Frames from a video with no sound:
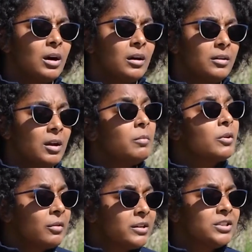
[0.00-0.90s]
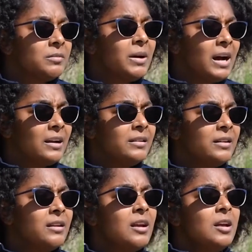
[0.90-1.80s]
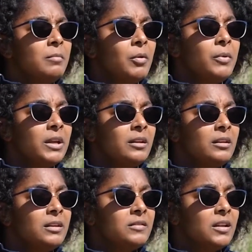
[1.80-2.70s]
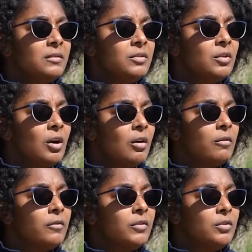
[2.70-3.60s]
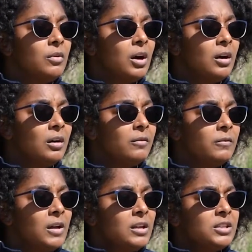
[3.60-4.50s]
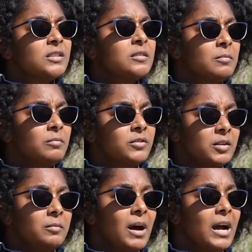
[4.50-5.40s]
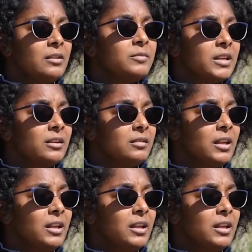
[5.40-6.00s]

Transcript: uh, number crunching behind it, but we can at least give you an overview of just some, some items that,